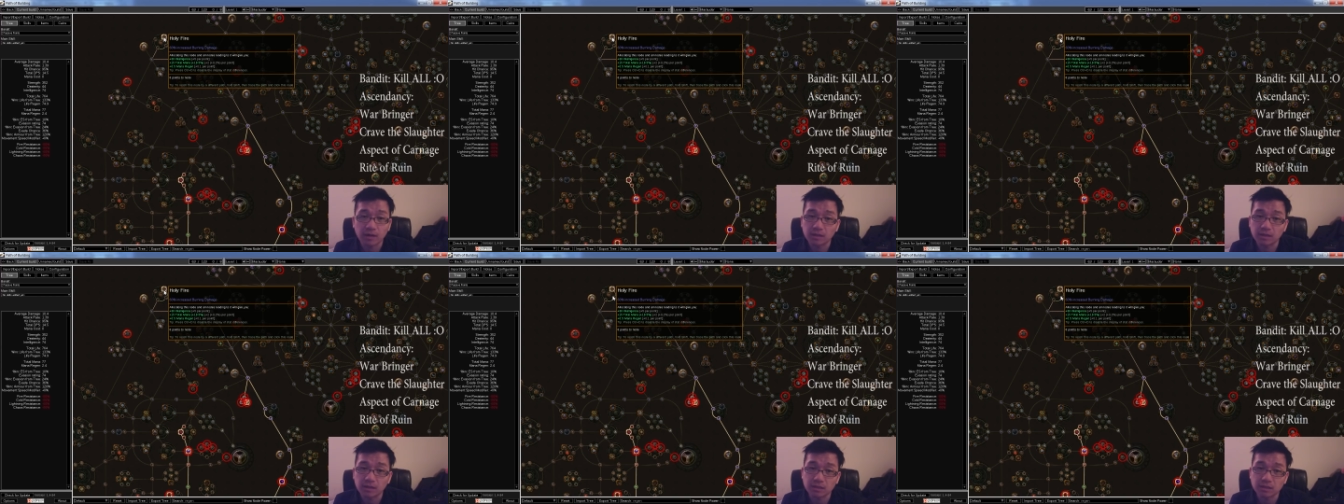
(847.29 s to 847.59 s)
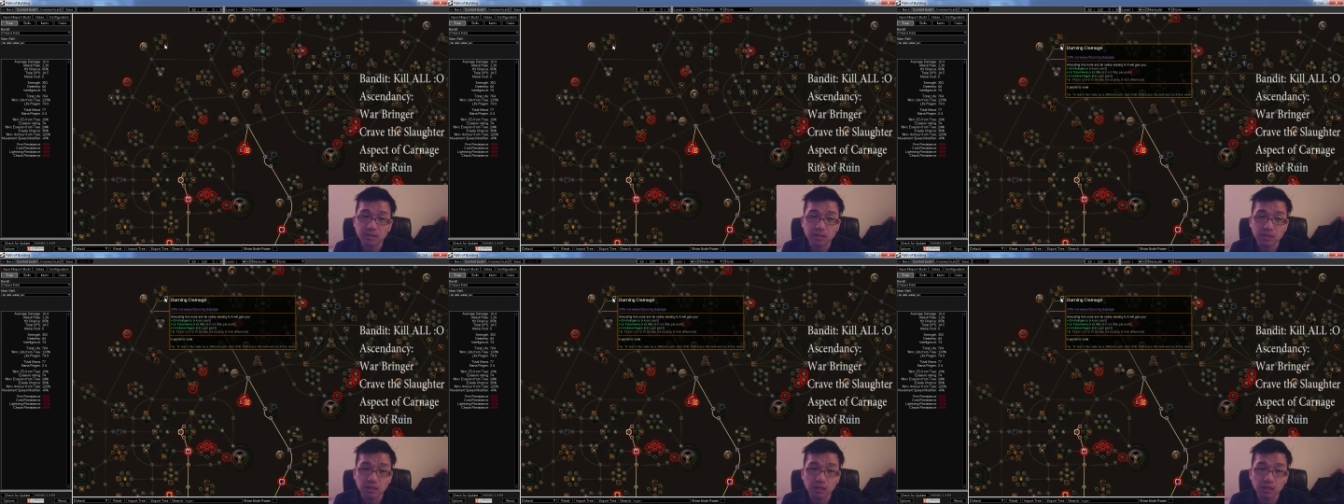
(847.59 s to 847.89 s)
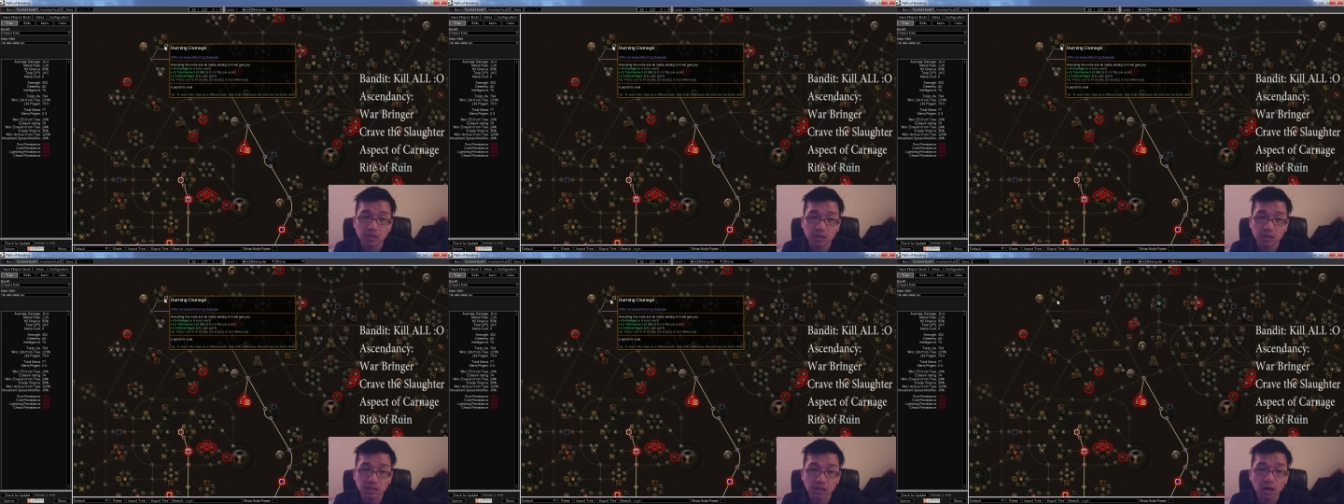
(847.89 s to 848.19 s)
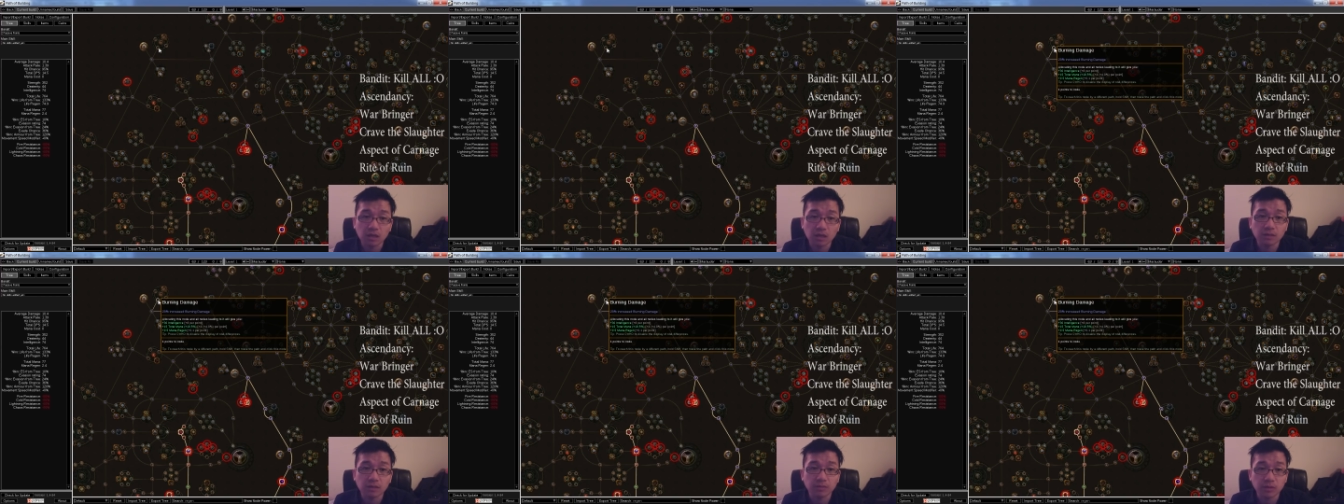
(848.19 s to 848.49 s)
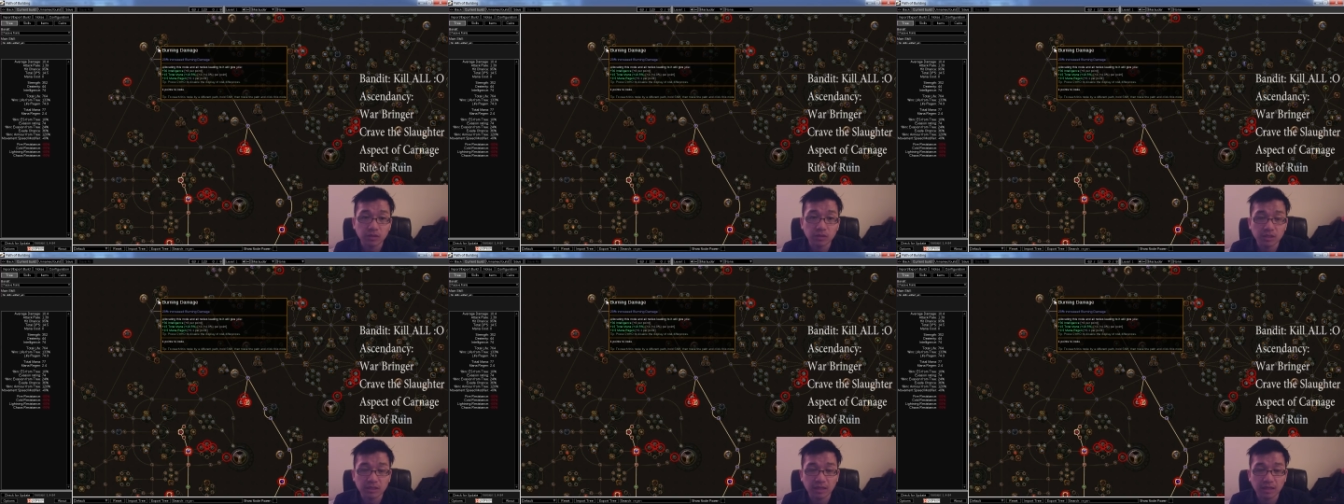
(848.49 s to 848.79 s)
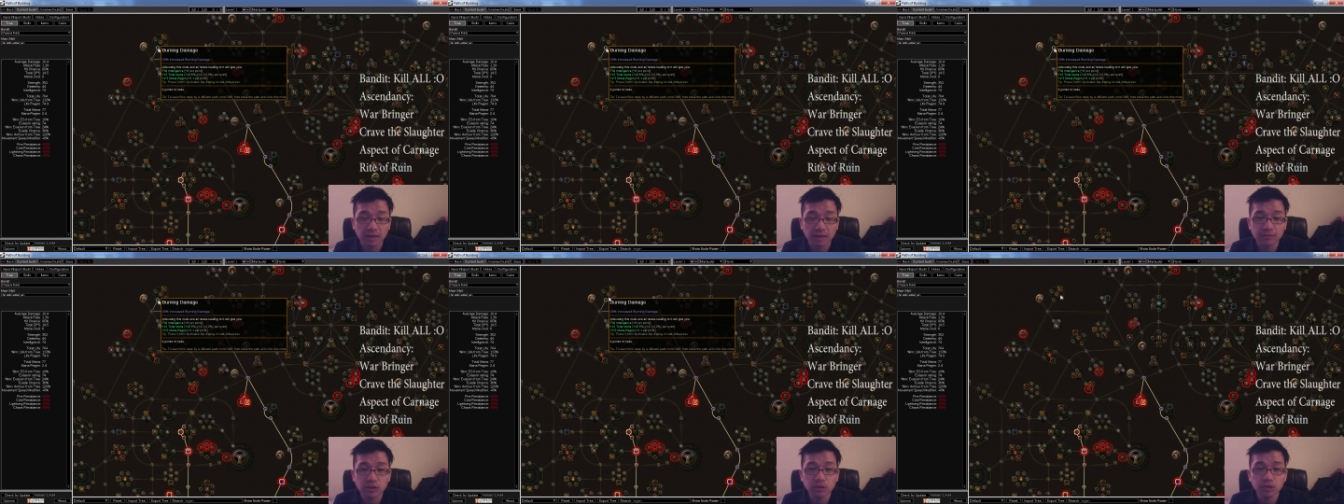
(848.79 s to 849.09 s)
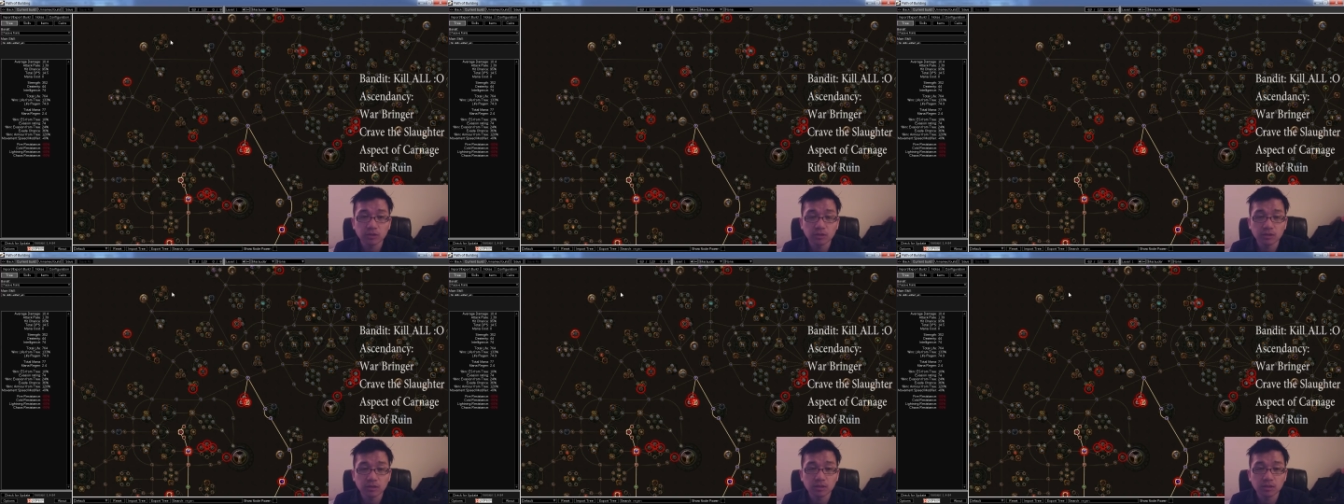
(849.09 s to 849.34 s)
This is a lot of burning damage.